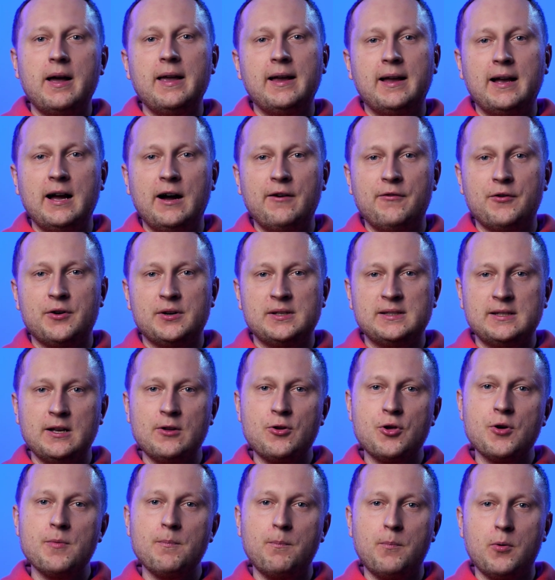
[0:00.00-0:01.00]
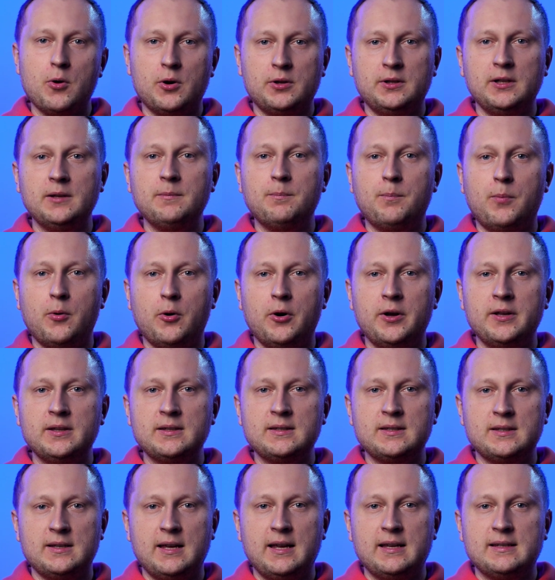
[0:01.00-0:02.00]
I cover such important
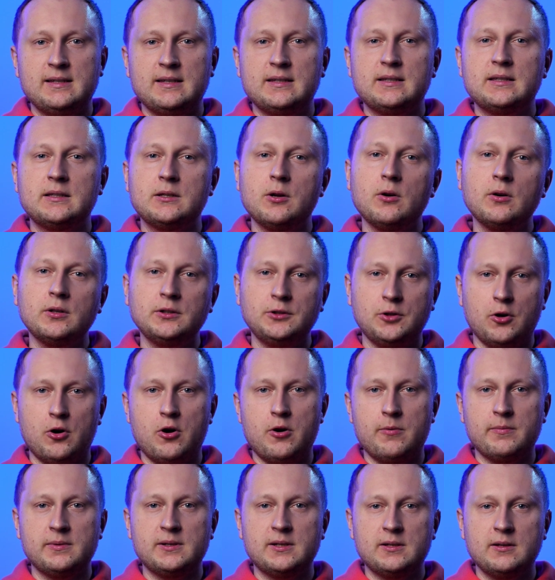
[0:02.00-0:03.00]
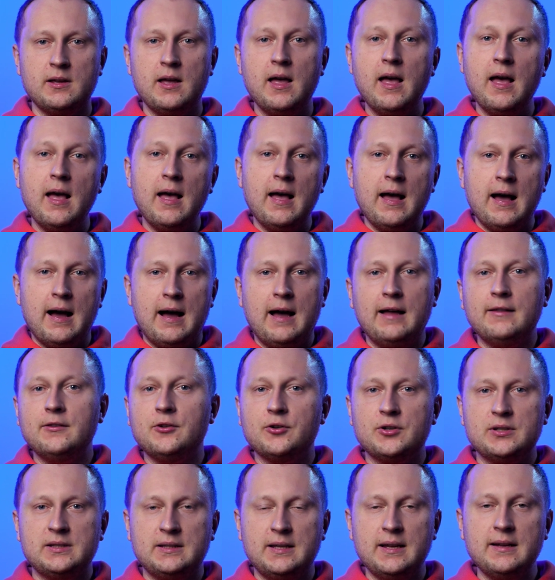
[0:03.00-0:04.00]
points as stock terms,
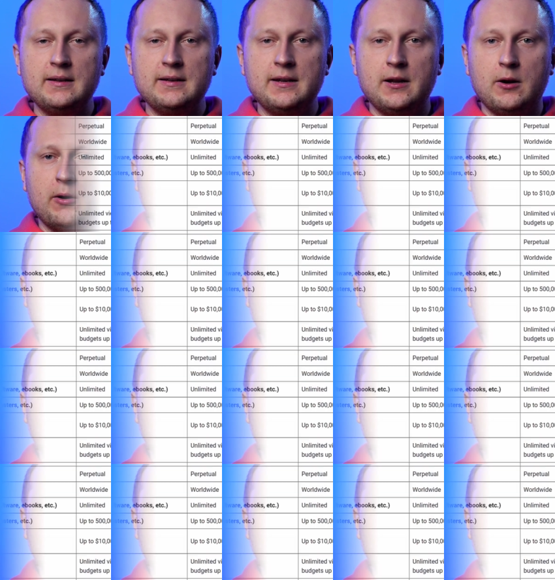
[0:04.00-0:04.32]
understanding